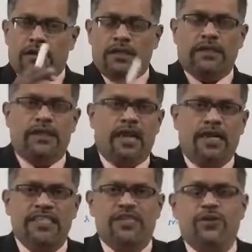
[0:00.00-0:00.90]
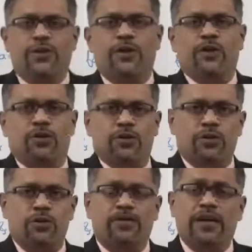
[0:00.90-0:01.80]
In the last video,
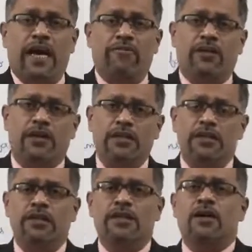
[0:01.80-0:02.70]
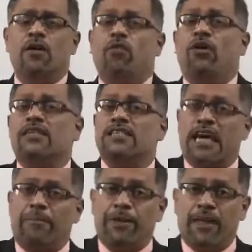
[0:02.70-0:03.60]
we have learned what is
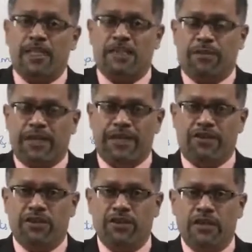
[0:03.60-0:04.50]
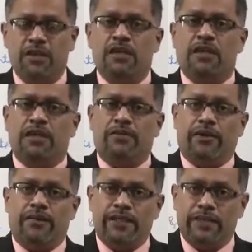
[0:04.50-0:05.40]
capital expenditure,
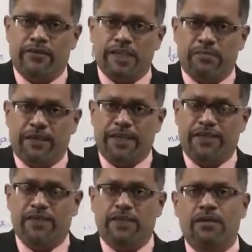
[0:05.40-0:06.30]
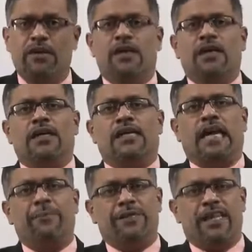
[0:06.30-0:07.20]
revenue expenditure,
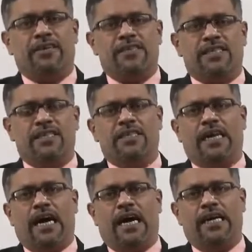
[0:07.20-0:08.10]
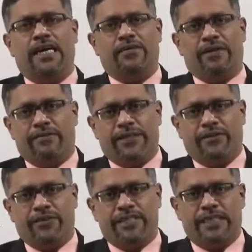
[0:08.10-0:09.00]
capital receipt and revenue
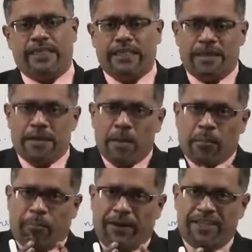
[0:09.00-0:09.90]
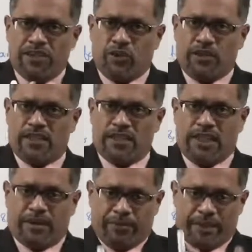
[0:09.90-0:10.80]
receipt. Based on the
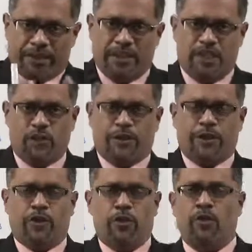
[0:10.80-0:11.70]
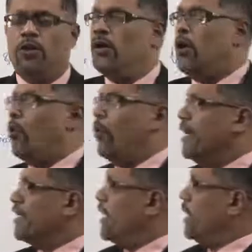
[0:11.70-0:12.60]
same, in this video,
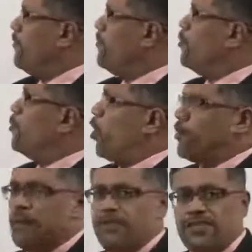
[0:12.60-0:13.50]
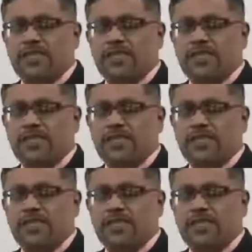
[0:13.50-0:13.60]
we'll take a few problems